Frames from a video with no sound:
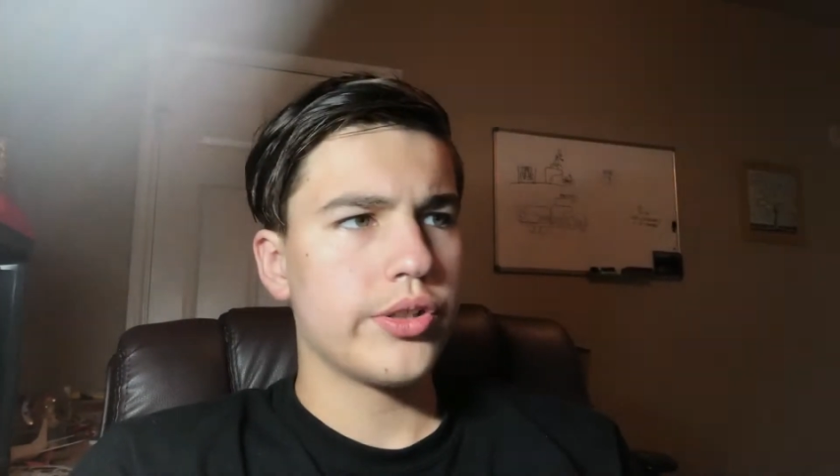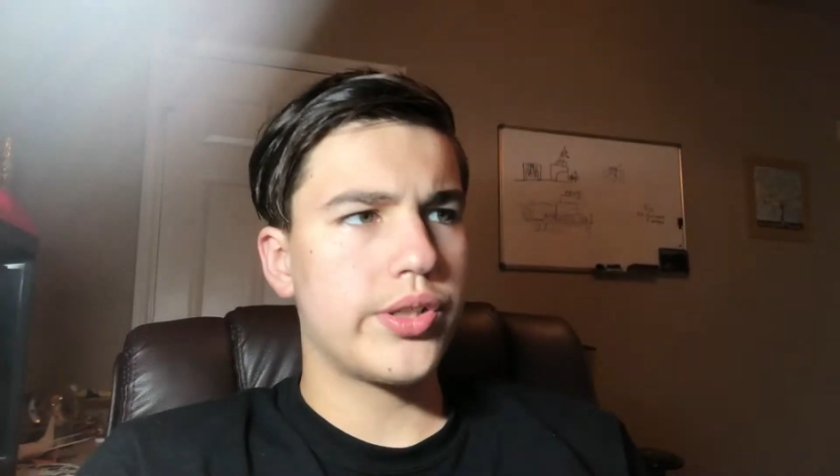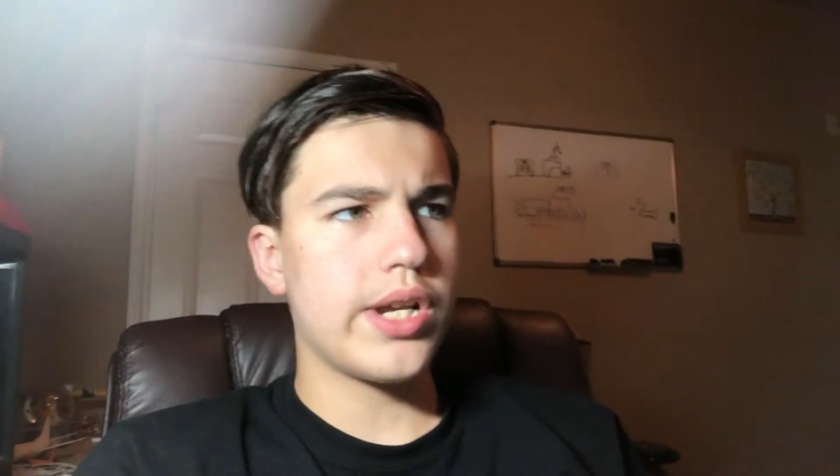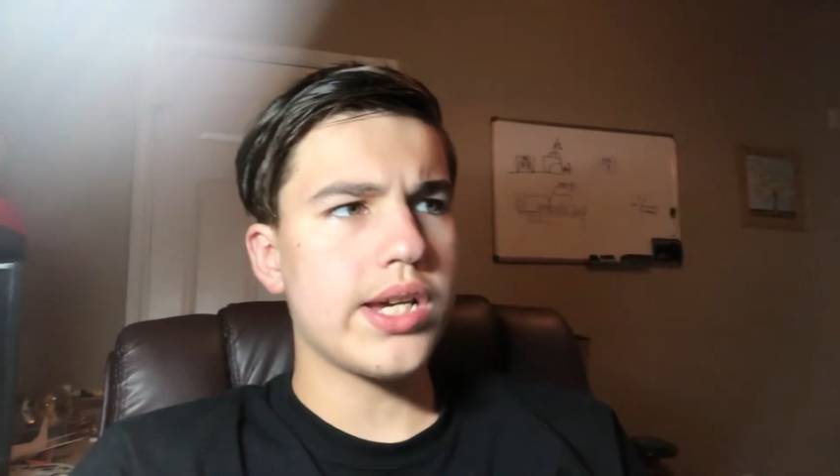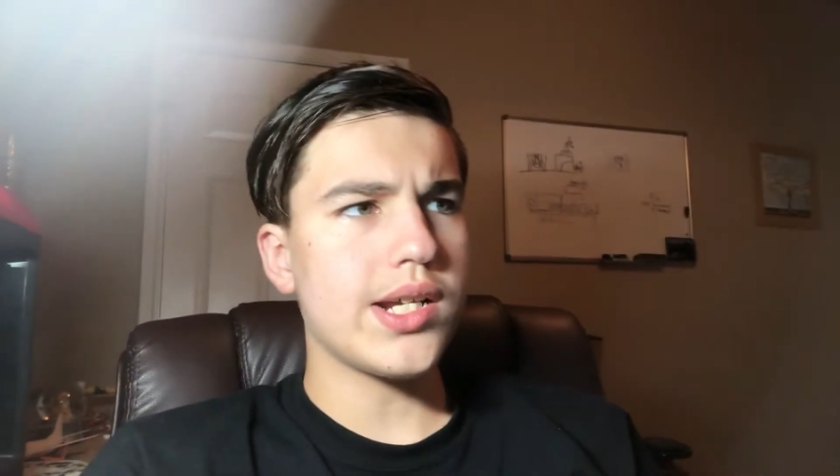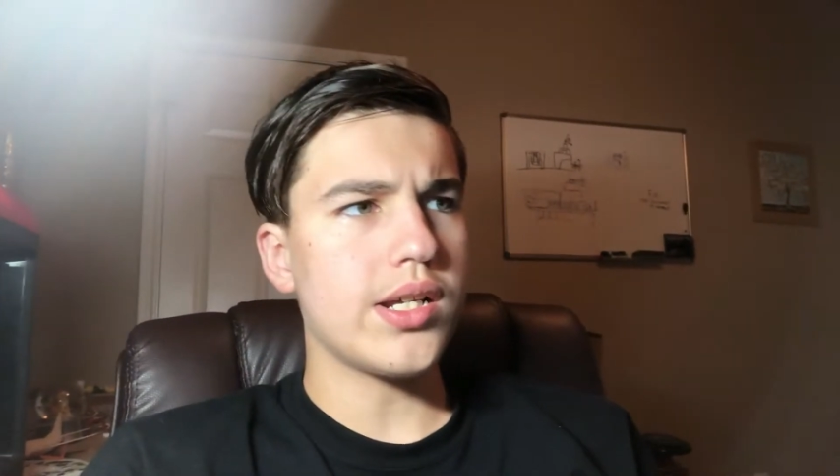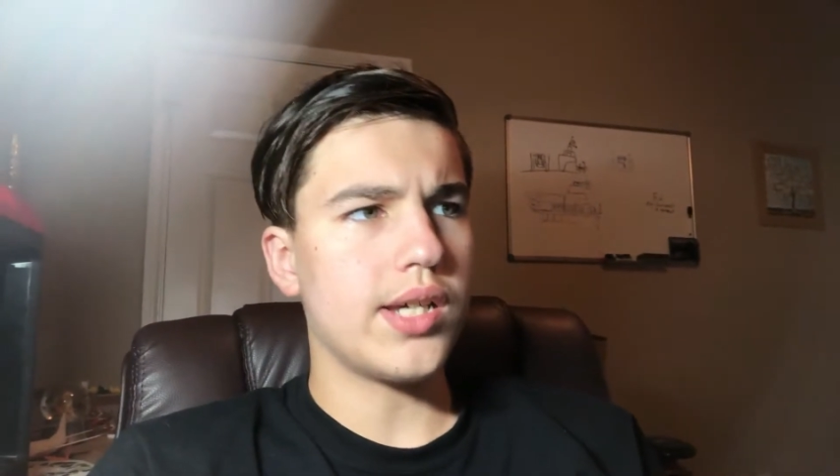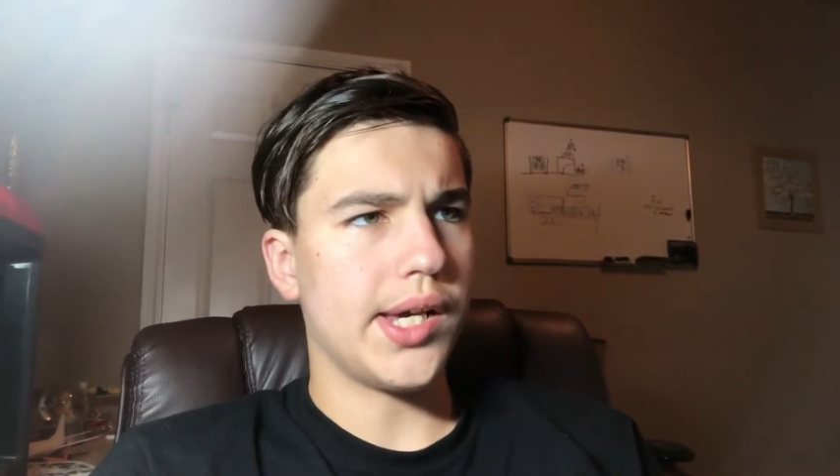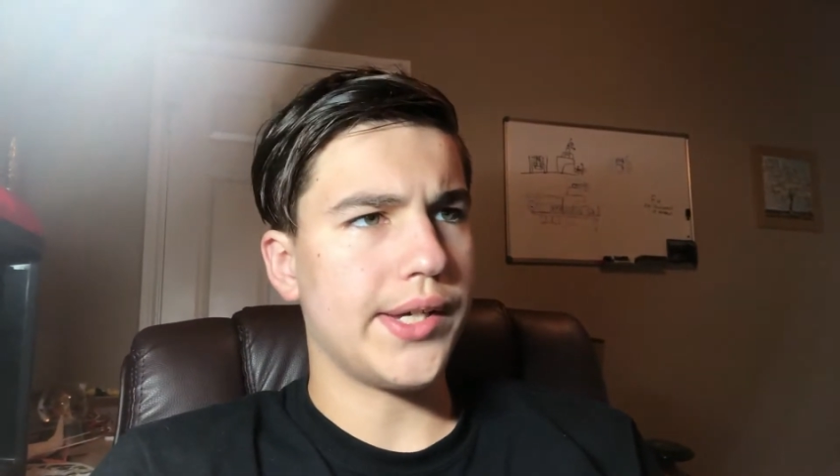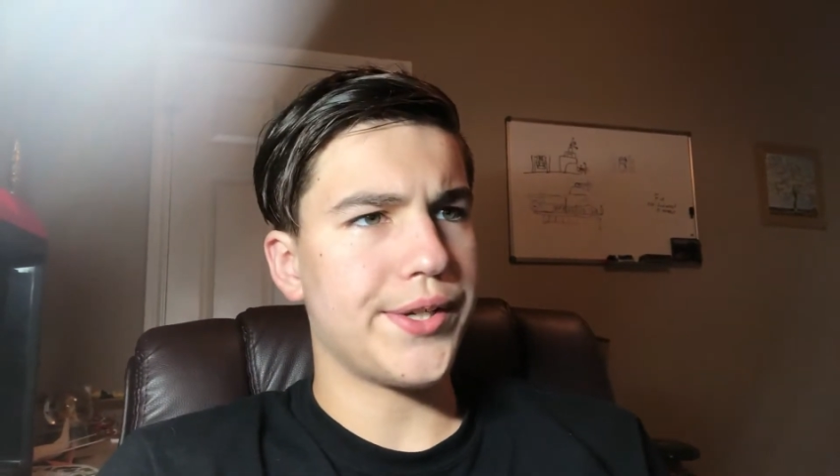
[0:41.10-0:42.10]
Today
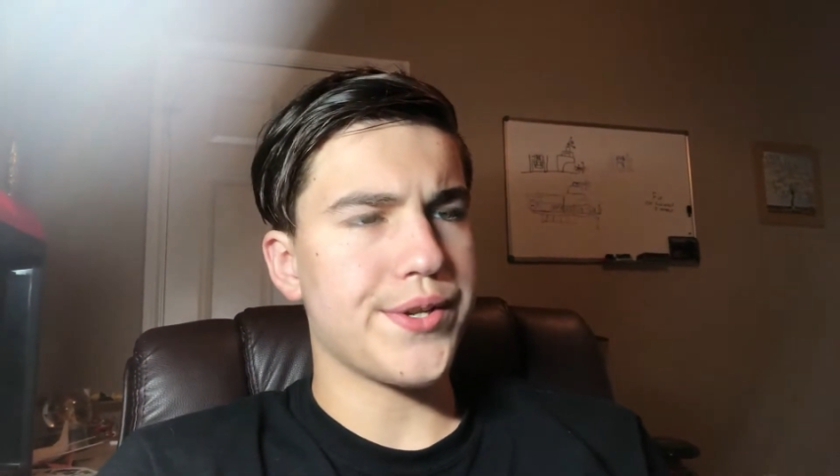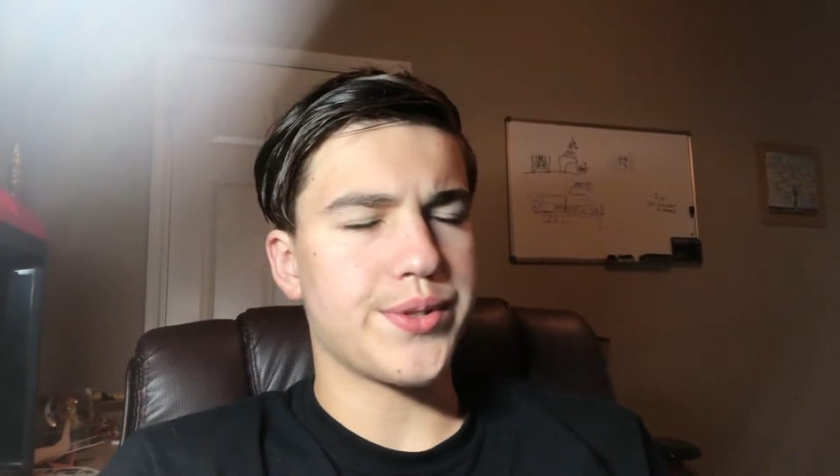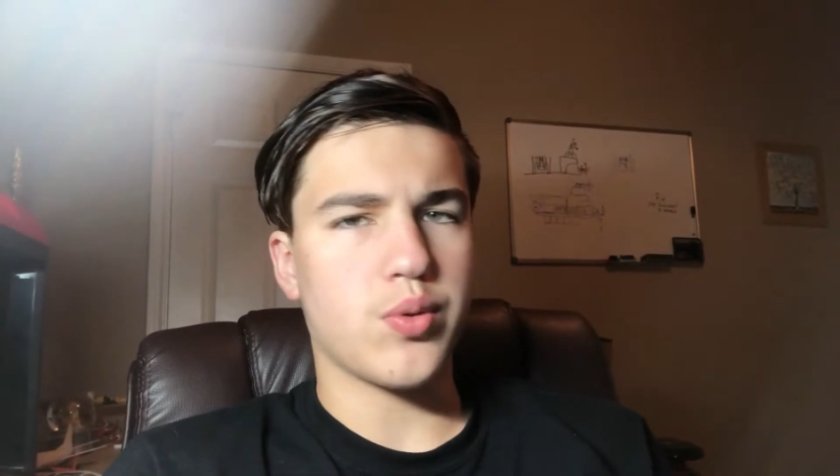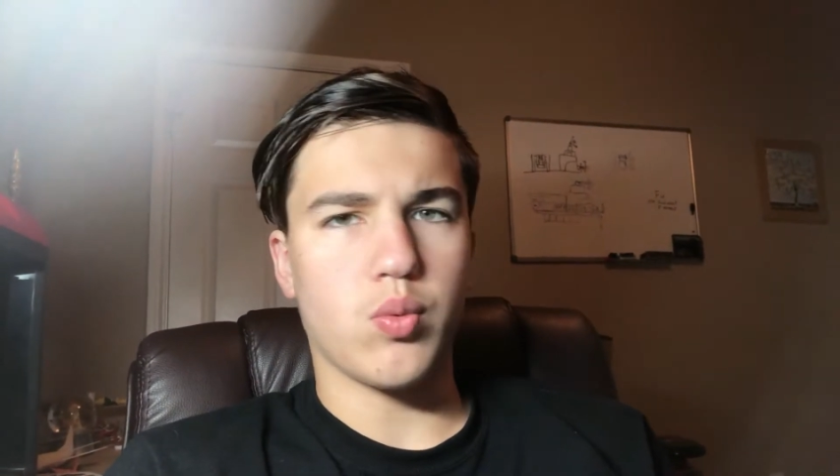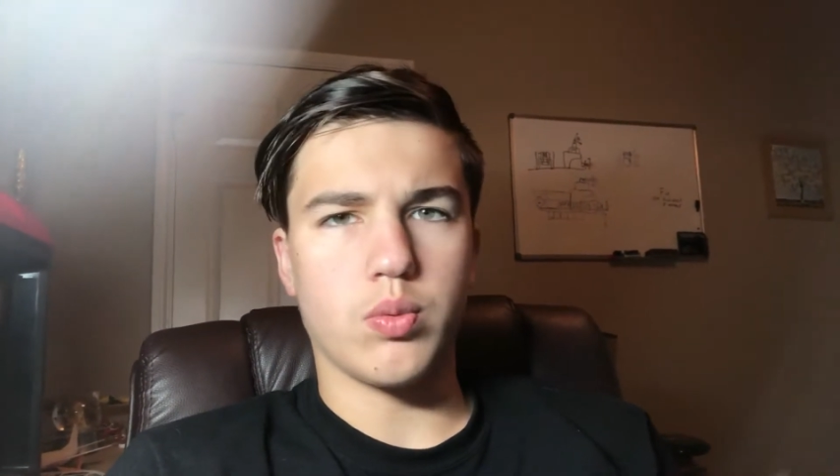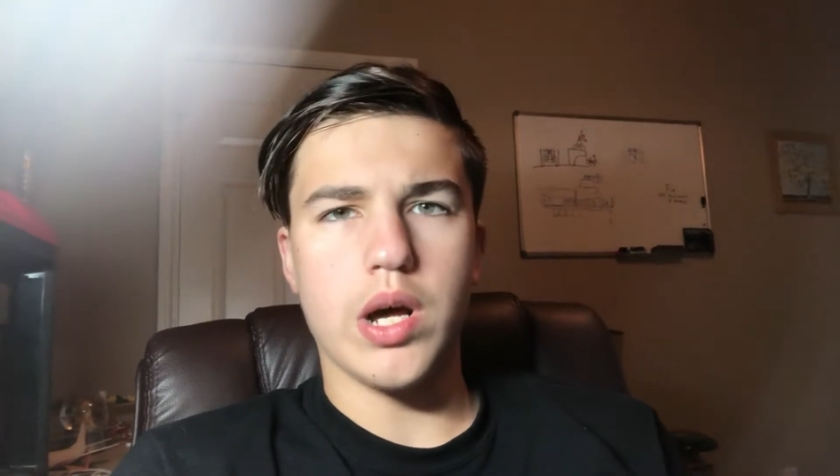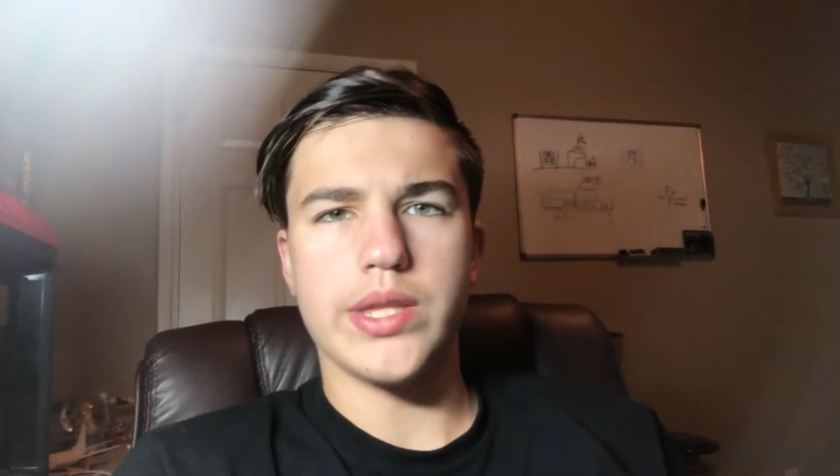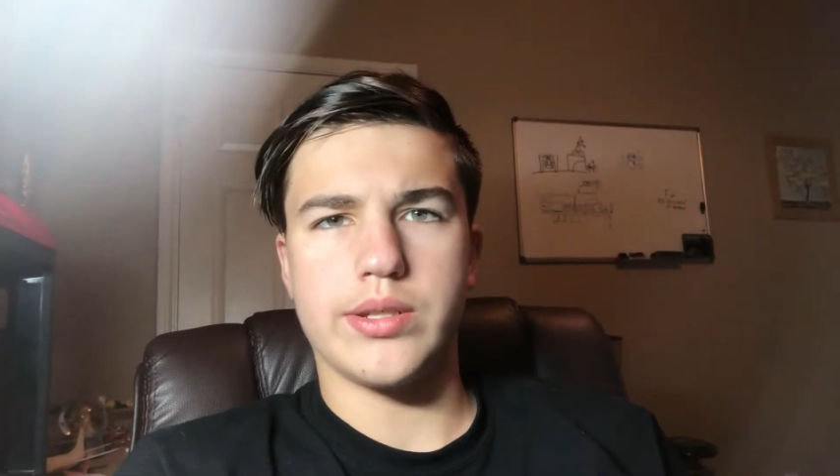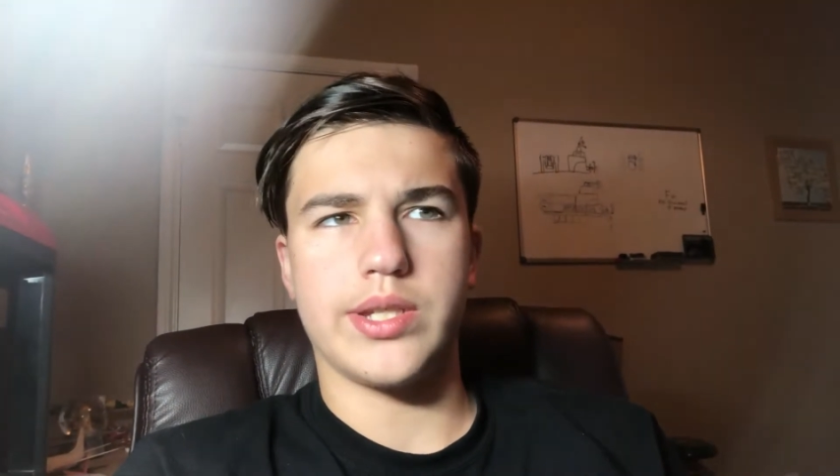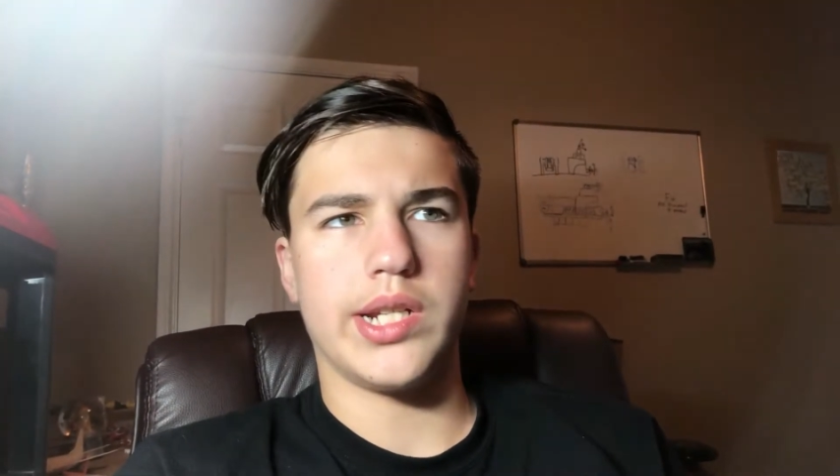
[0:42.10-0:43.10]
is
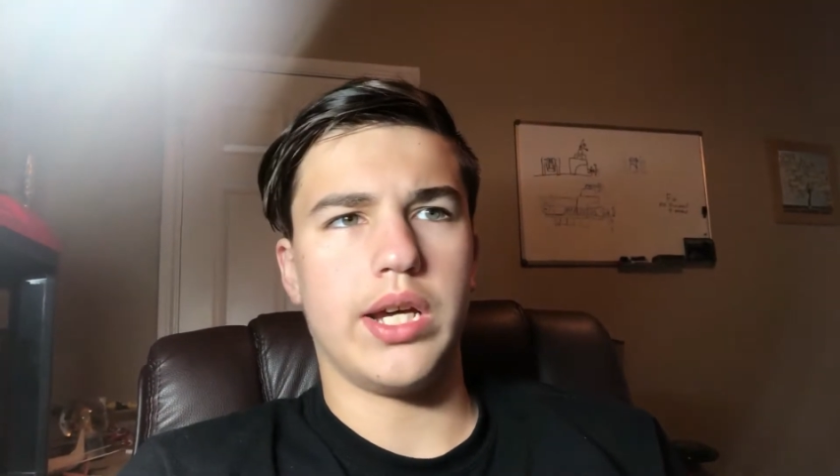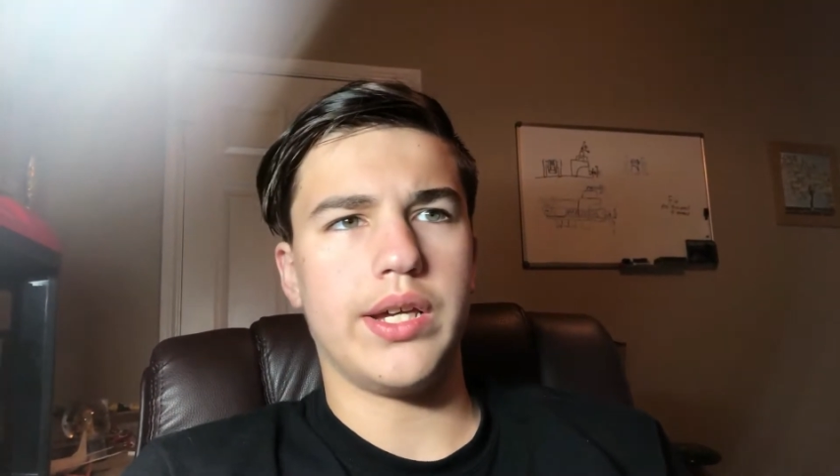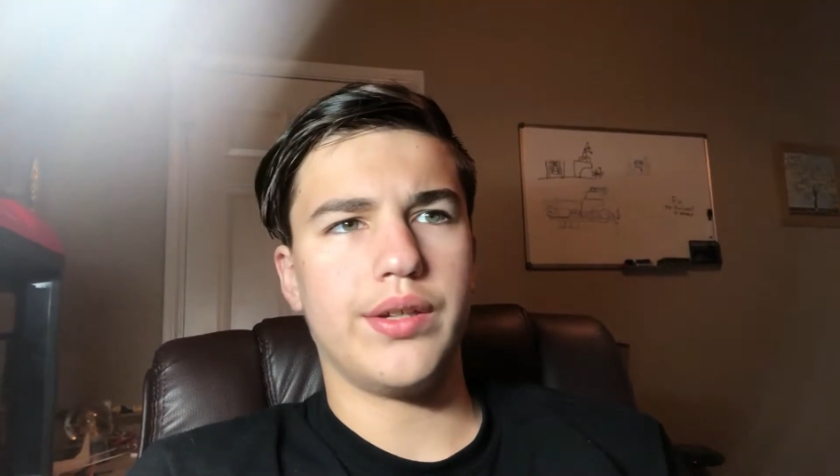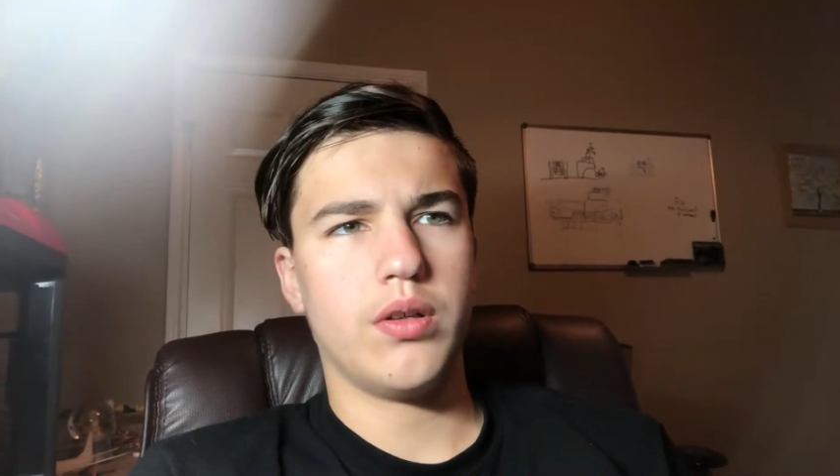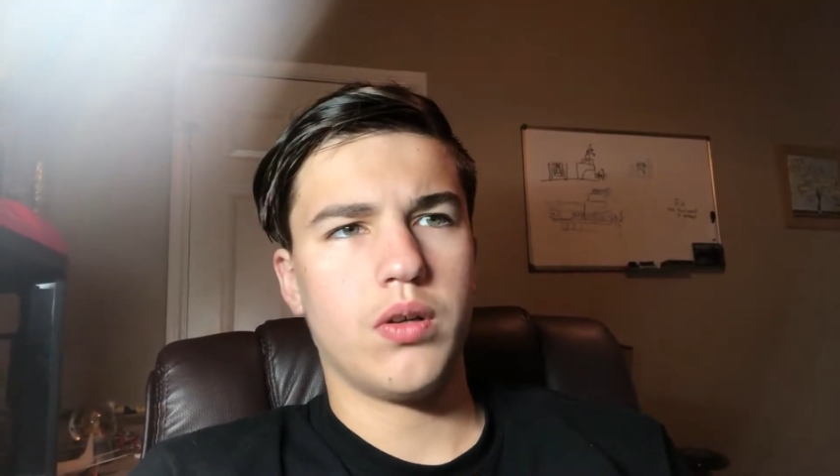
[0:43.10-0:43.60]
Wednesday.